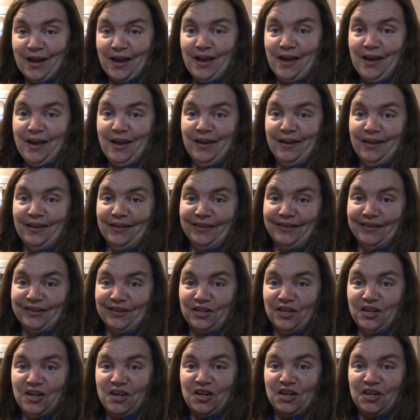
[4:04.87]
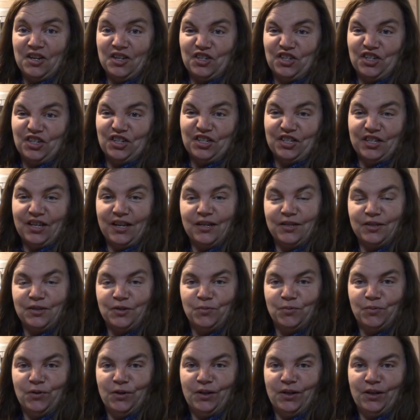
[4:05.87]
and she sliced
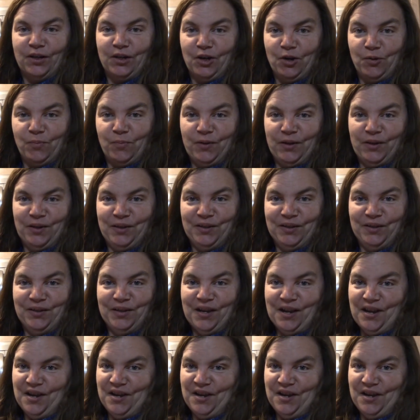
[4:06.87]
one open,